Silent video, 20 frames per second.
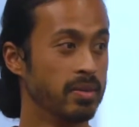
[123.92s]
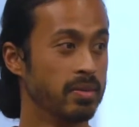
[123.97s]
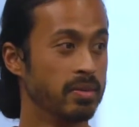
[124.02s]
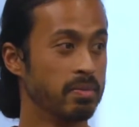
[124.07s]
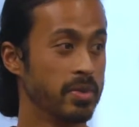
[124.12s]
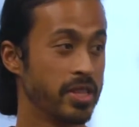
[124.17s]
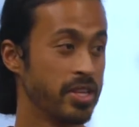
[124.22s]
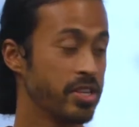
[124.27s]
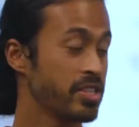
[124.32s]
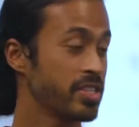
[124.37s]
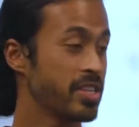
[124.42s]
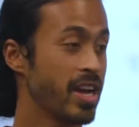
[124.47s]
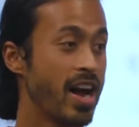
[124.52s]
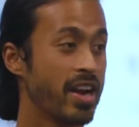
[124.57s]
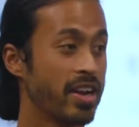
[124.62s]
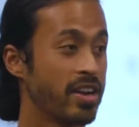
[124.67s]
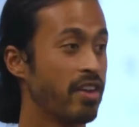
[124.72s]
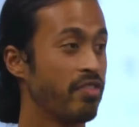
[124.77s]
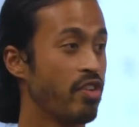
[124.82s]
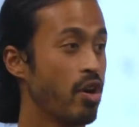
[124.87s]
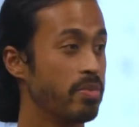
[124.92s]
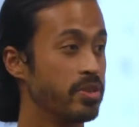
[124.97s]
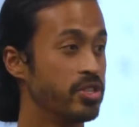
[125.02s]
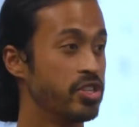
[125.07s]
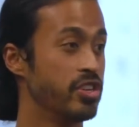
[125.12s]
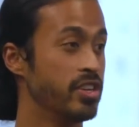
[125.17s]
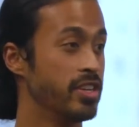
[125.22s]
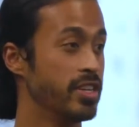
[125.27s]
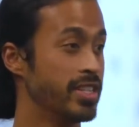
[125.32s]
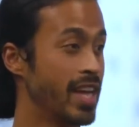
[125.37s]
But there just aren't enough
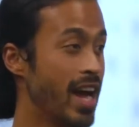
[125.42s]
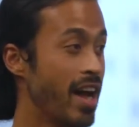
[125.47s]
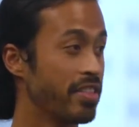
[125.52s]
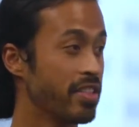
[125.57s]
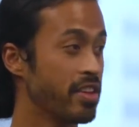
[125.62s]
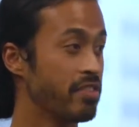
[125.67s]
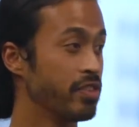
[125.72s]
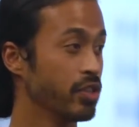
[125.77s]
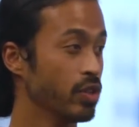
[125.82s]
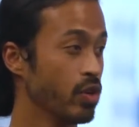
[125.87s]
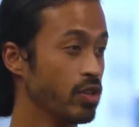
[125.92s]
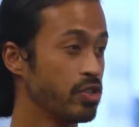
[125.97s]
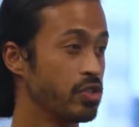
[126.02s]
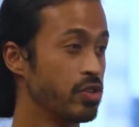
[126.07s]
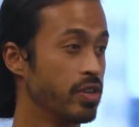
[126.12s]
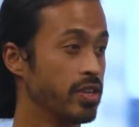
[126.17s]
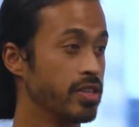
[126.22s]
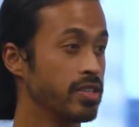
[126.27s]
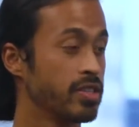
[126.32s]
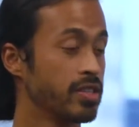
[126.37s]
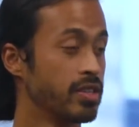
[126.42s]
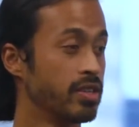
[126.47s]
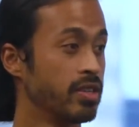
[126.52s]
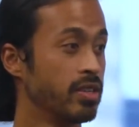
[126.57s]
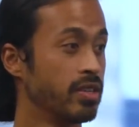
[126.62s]
opportunities out there for law students.